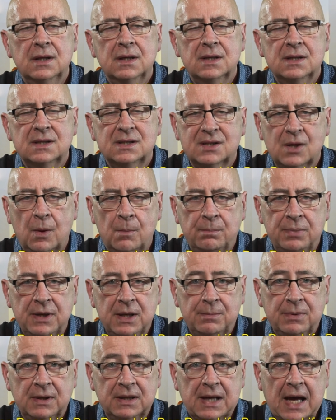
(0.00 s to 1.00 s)
Some
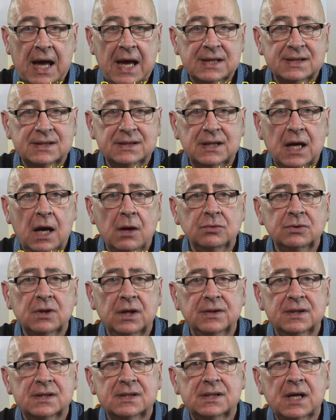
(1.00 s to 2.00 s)
people cast doubt
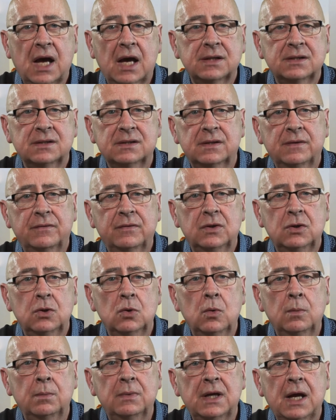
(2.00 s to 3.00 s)
on the status of the
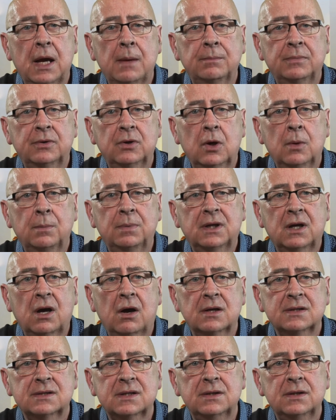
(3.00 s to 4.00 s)
human embryo
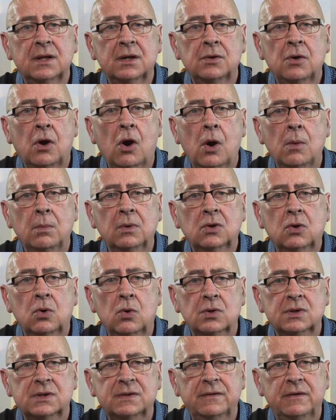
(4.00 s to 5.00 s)
because in the normal
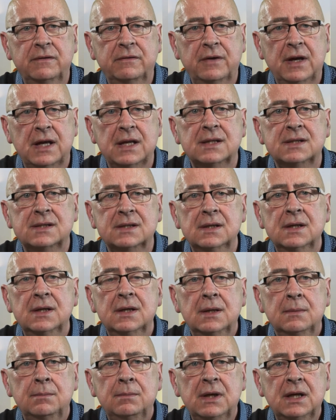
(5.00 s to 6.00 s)
course of events,
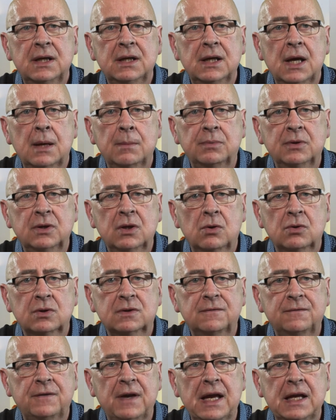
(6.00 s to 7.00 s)
many
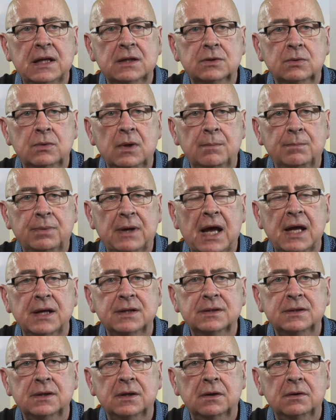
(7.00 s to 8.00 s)
embryos fail to
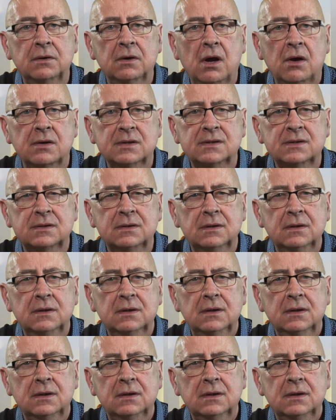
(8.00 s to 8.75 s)
implant and are lost.